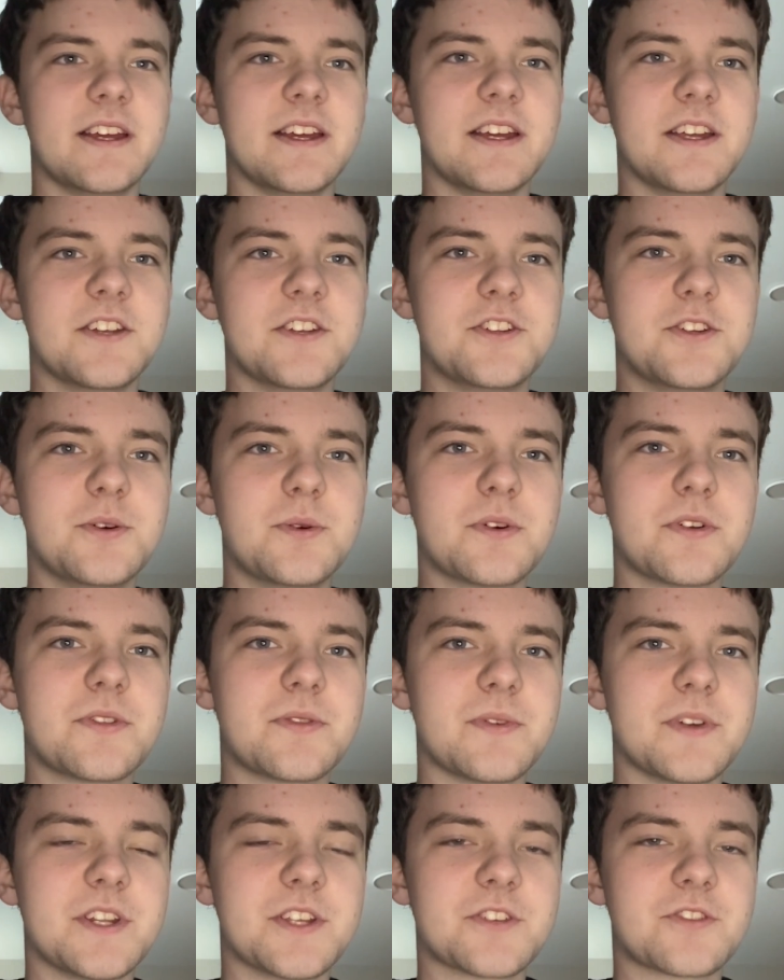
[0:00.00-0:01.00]
and 2 or
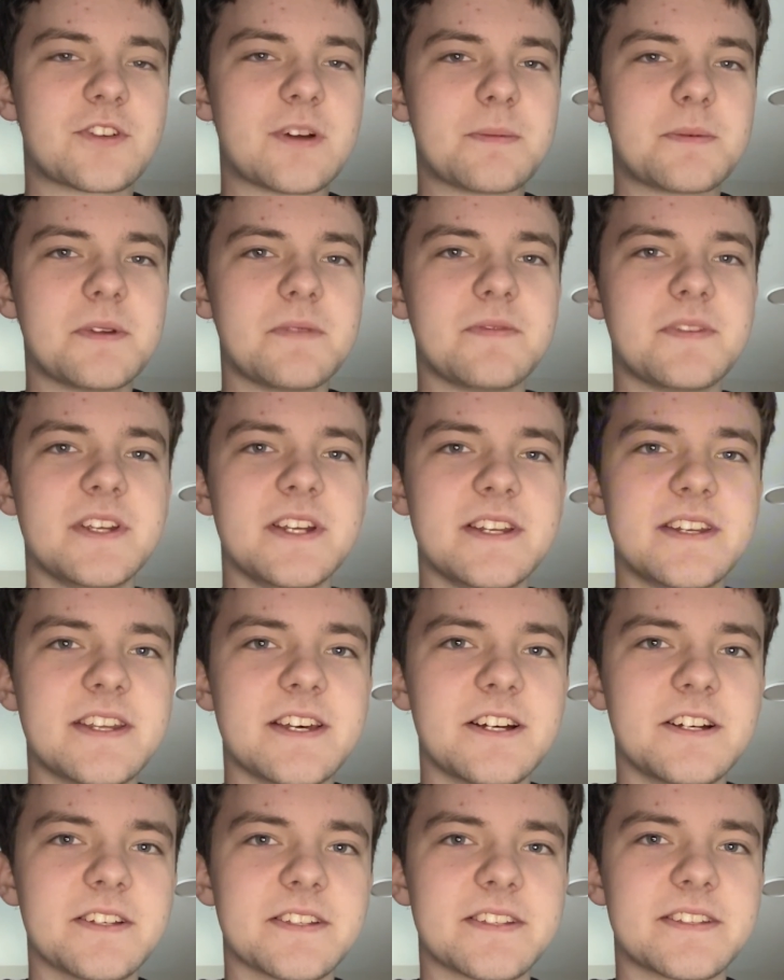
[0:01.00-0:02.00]
3 descriptive
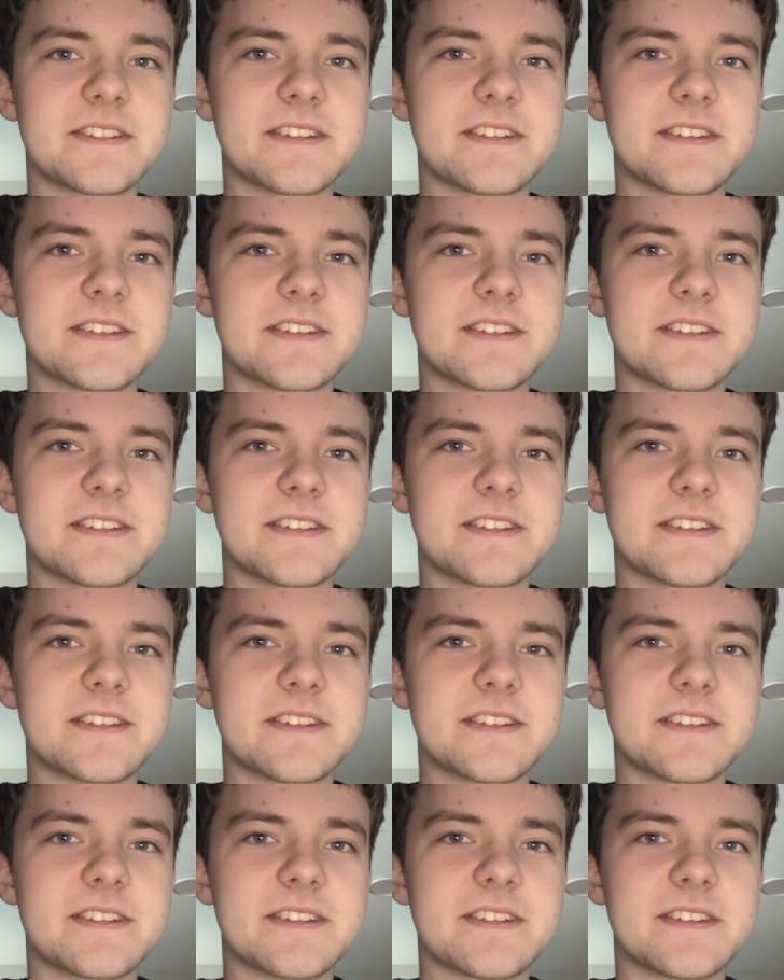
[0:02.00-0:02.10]
details